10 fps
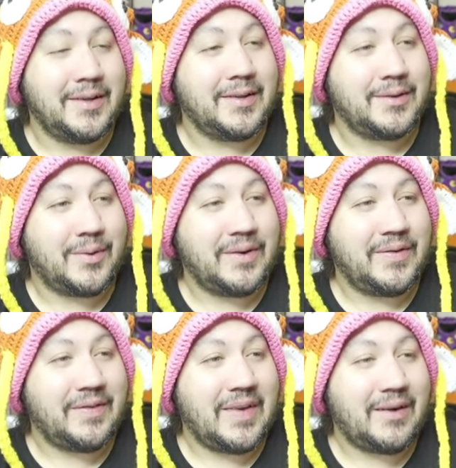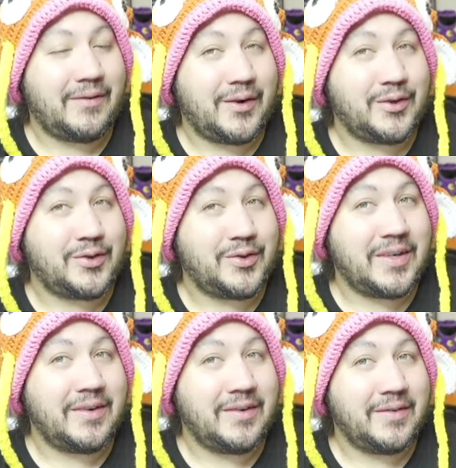25th
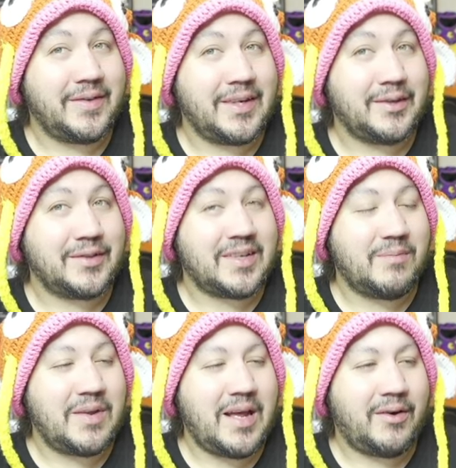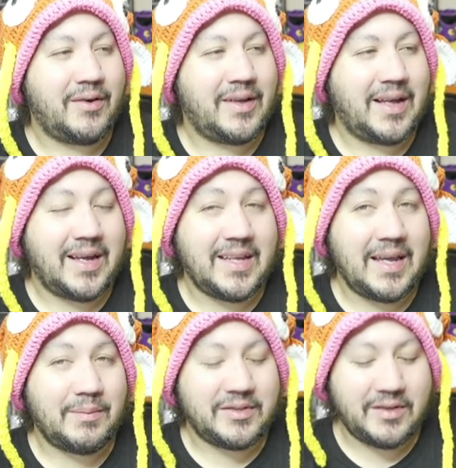anniversary videos coming out. I got the
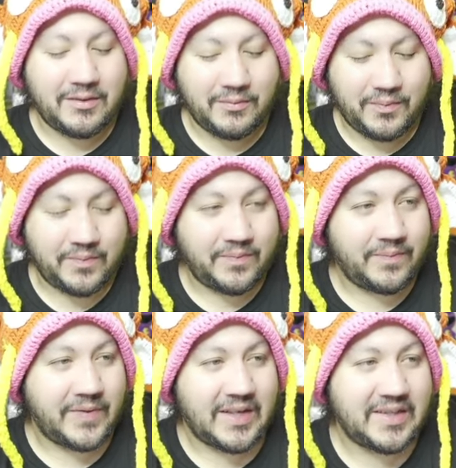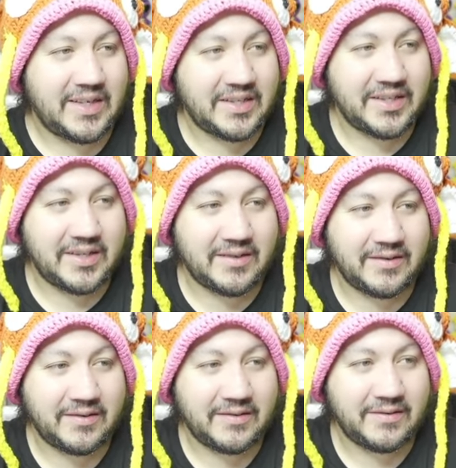Amazon edition
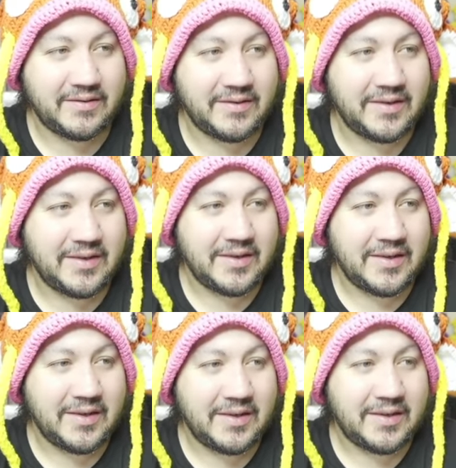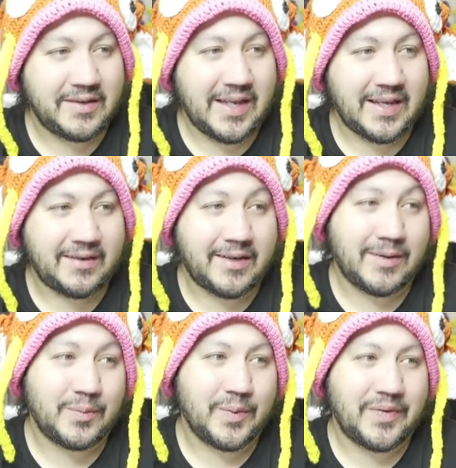that comes with a